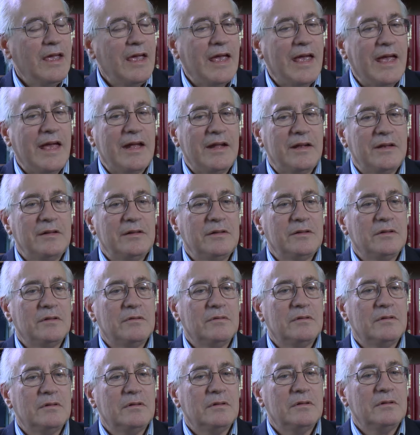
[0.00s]
And
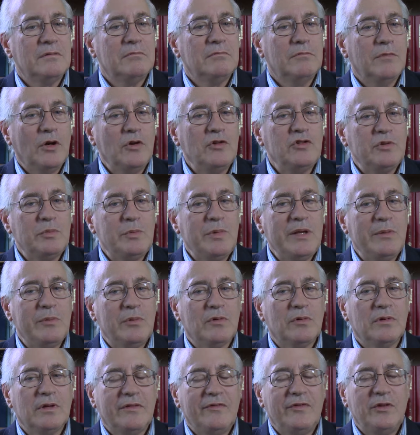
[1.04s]
most
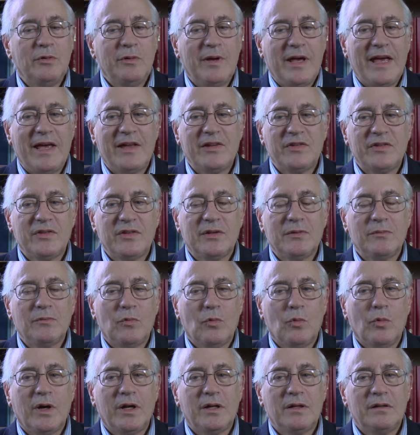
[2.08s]
people, if you ask them
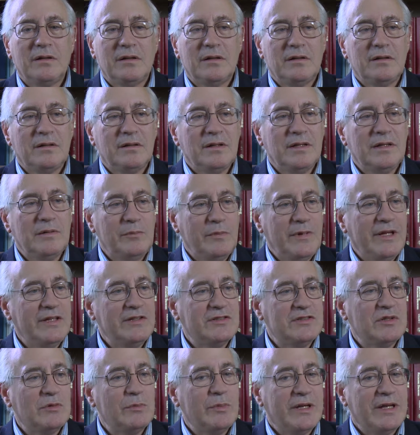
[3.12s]
what it means
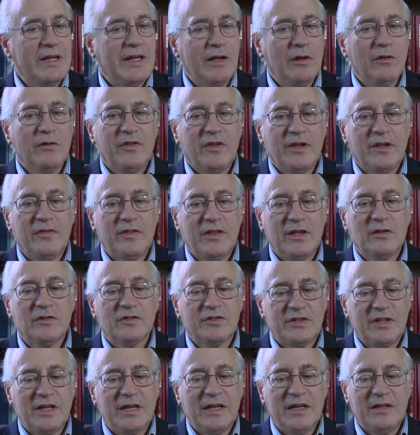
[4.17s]
to be healthy, they'll
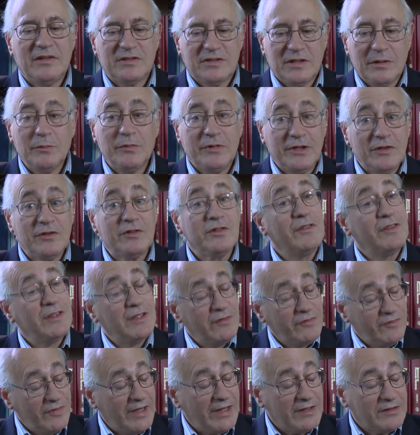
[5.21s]
say something to the
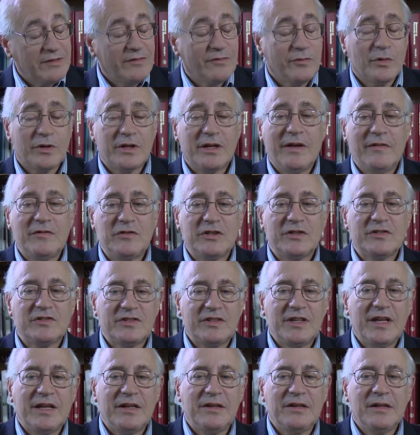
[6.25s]
effect of what I've just
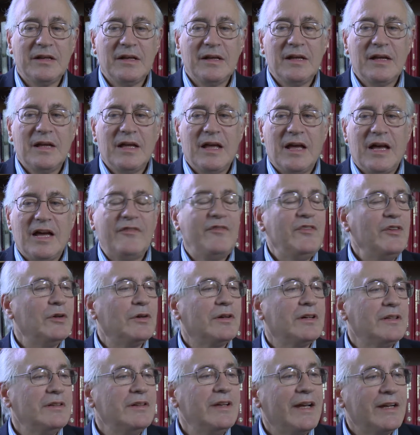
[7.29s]
said. I feel
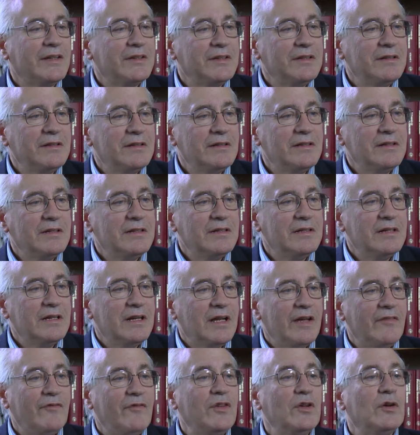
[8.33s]
connected,
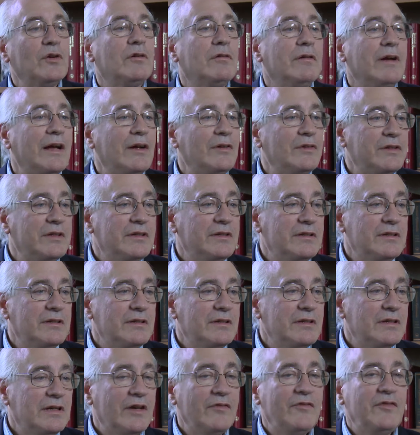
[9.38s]
I feel grounded,
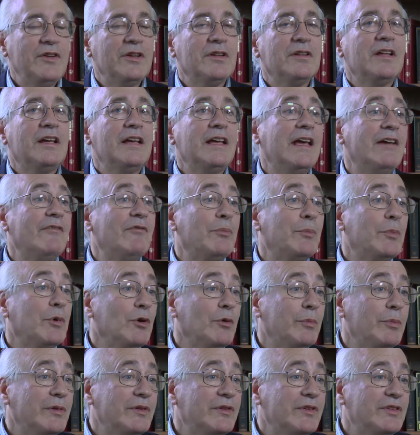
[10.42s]
I feel I have
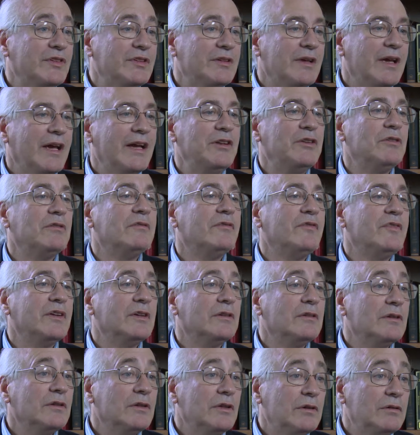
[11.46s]
purpose, I don't
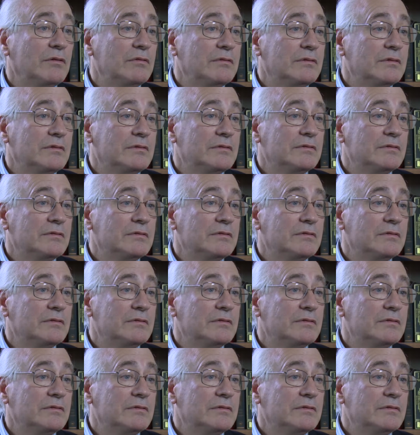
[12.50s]
feel alone.